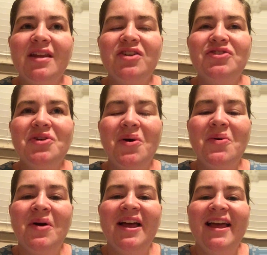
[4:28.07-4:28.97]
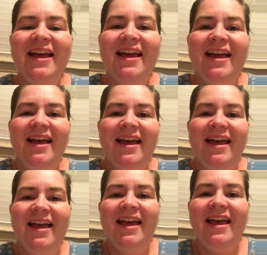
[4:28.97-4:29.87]
So
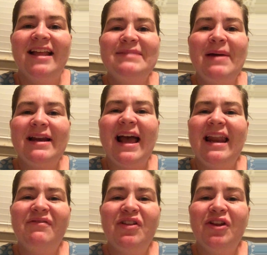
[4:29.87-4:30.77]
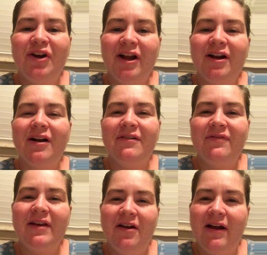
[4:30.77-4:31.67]
it's been kind of a learning curve
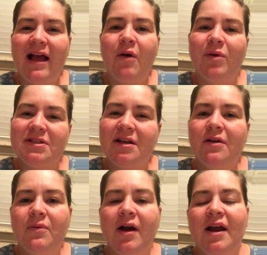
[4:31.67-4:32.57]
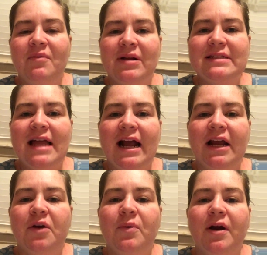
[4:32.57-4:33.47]
figuring out what's going to work and what's not
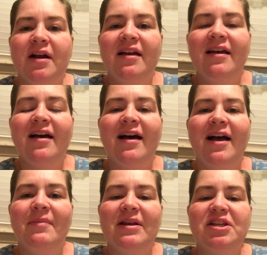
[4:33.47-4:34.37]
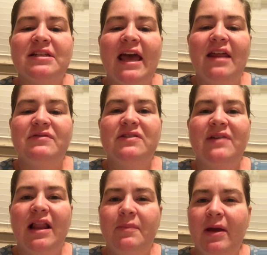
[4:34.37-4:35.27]
going to work, and just kind of
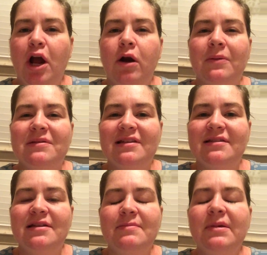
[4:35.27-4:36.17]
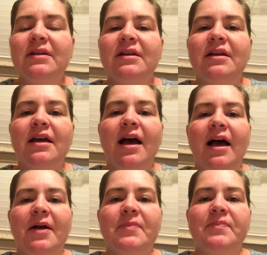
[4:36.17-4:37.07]
developing our own system.
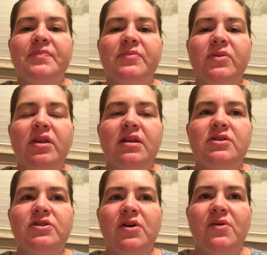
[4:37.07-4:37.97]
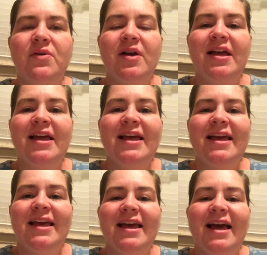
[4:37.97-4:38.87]
So
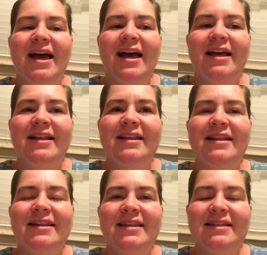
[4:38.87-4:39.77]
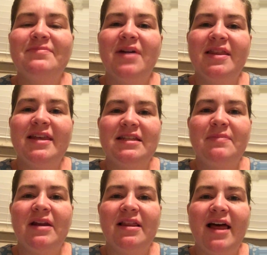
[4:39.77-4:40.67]
this month has
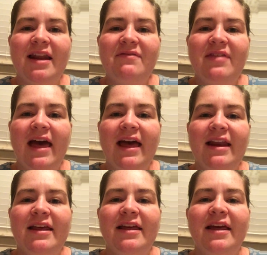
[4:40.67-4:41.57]
been a lot of that.